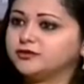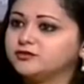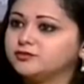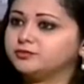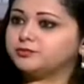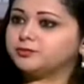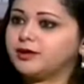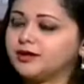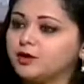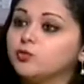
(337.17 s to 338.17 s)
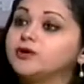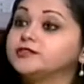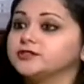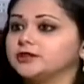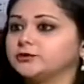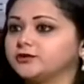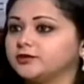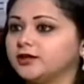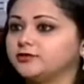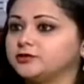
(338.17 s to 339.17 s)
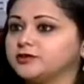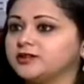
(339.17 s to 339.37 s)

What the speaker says: fields and are wanted outside.